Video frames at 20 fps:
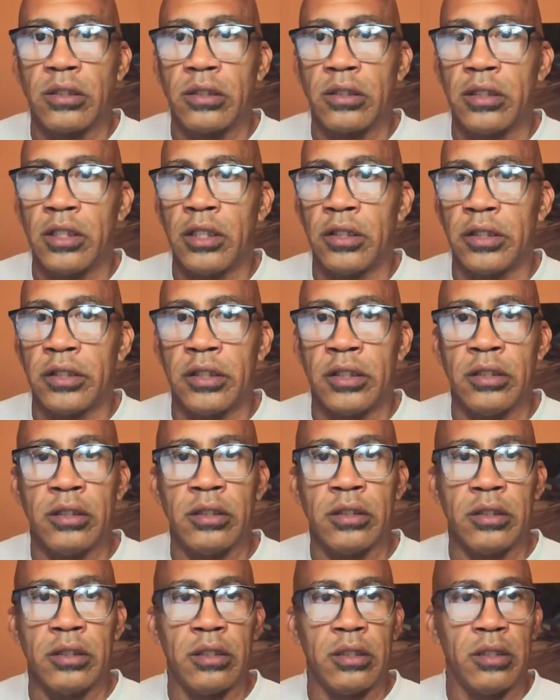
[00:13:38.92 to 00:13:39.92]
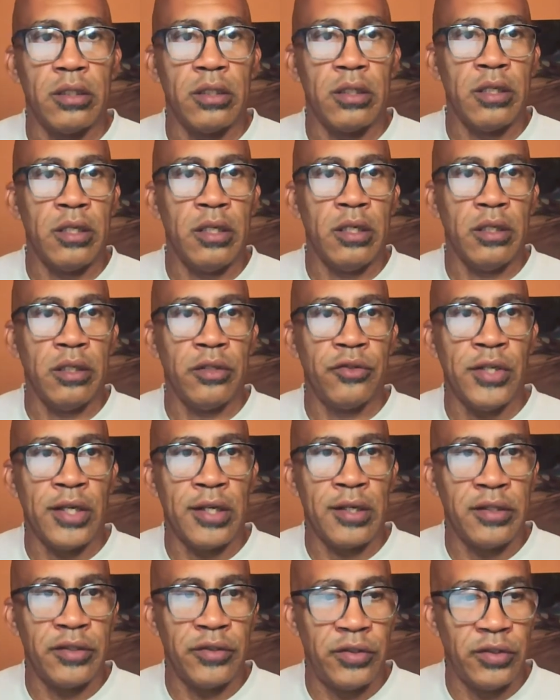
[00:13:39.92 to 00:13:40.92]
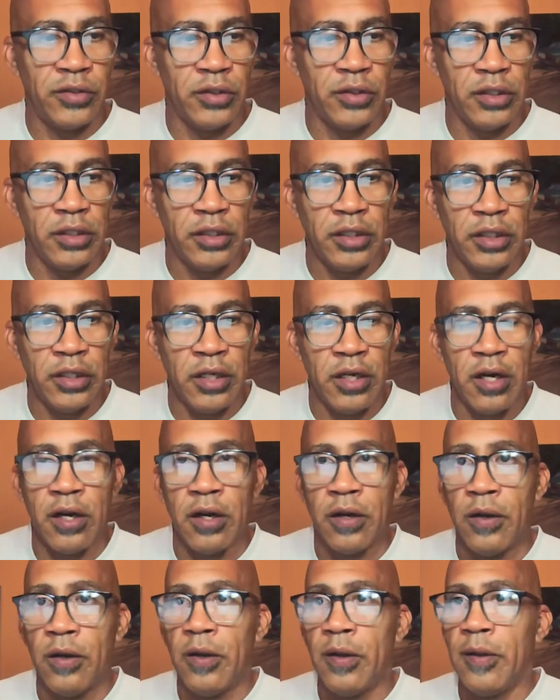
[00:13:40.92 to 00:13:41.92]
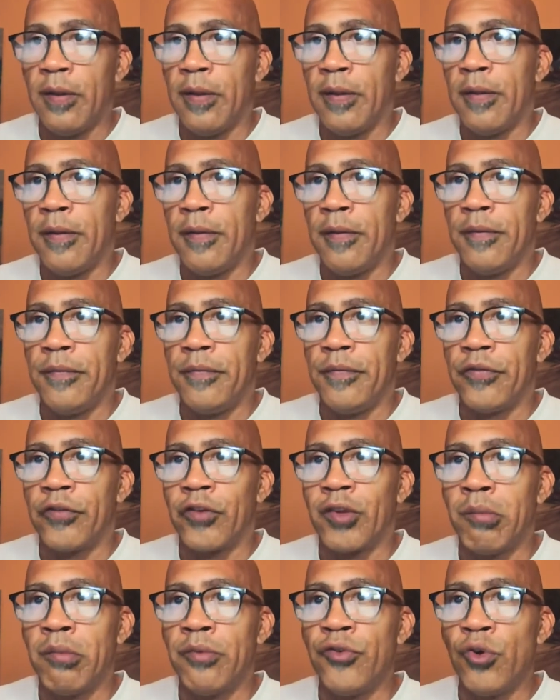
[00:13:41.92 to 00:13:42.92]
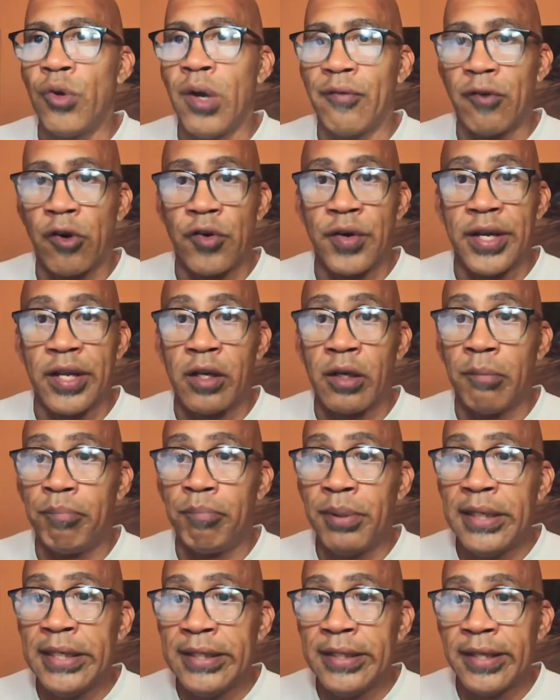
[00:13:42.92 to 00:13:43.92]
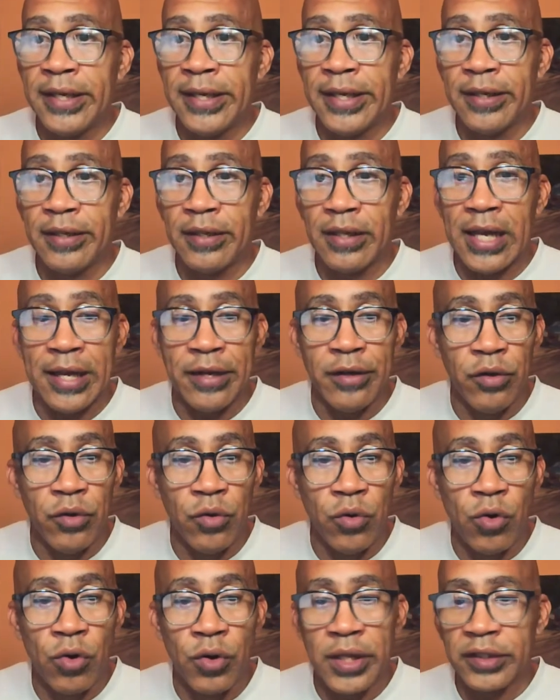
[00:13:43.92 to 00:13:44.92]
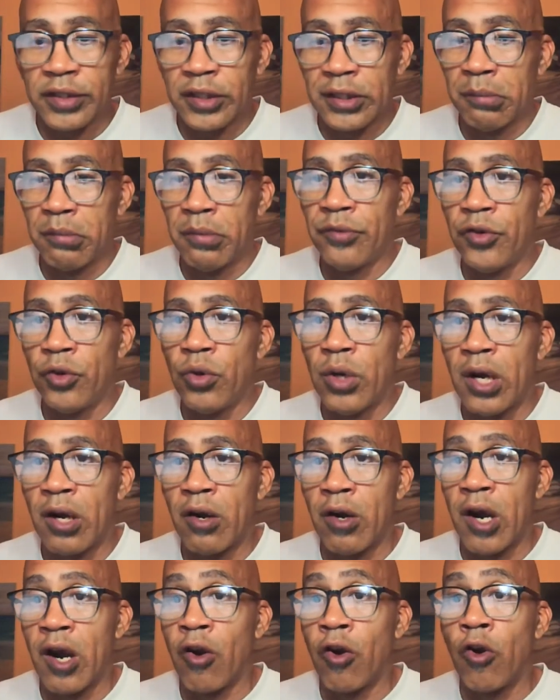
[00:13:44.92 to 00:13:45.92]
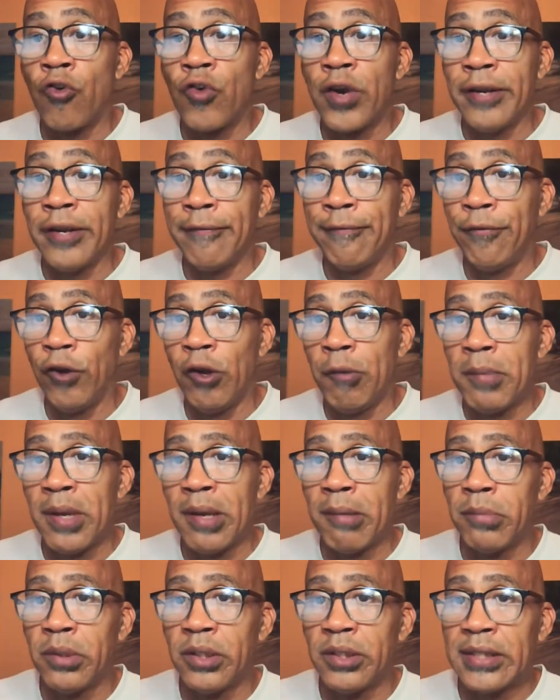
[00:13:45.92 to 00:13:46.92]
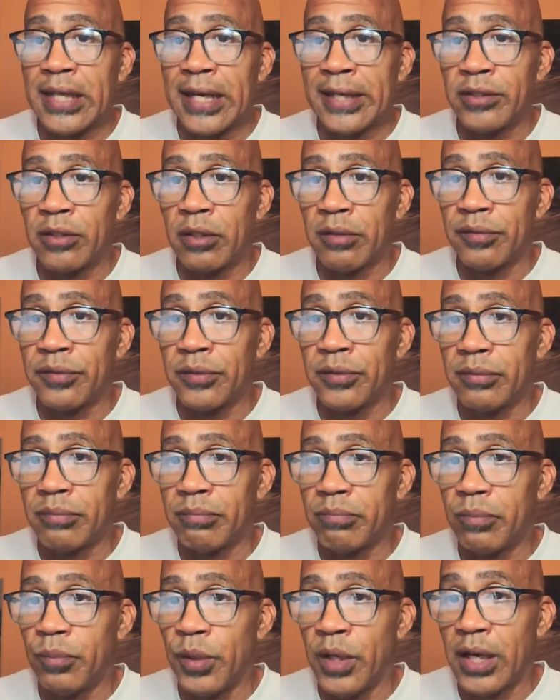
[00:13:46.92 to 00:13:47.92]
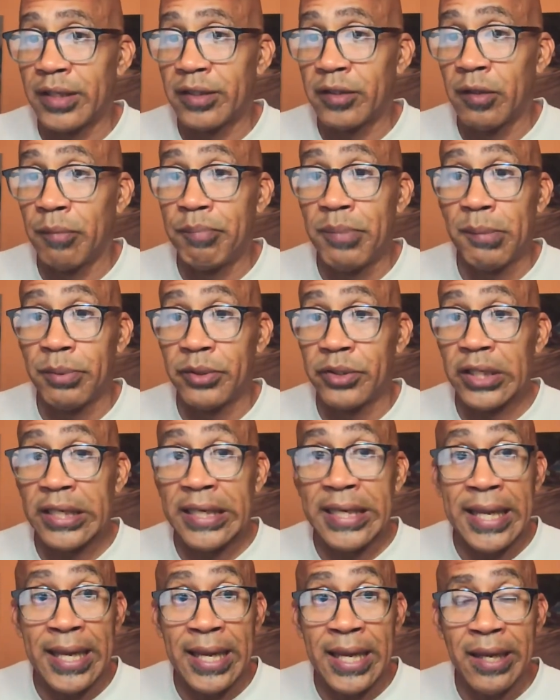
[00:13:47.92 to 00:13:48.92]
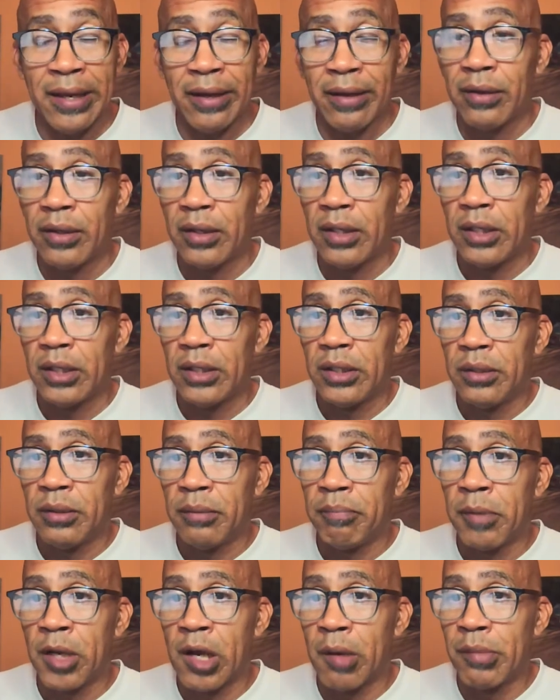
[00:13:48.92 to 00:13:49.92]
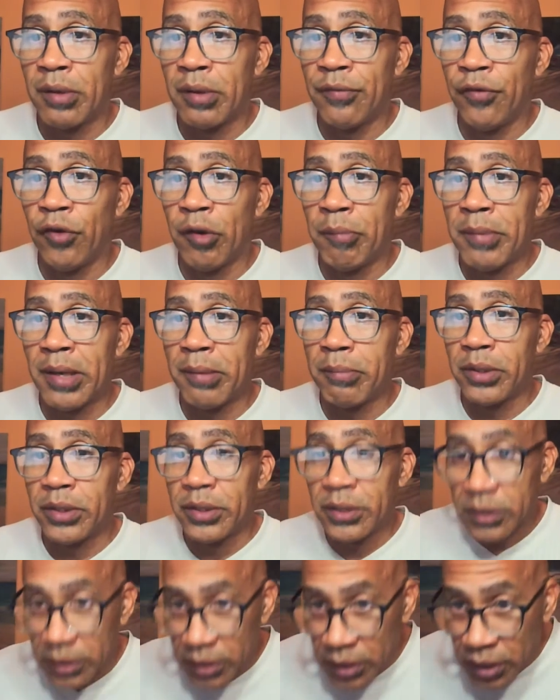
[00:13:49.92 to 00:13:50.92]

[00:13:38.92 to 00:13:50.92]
Here it is. Okay, checklist is in here. Some of you have already completed it. I know that some of you are already full members we got some people today becoming full members.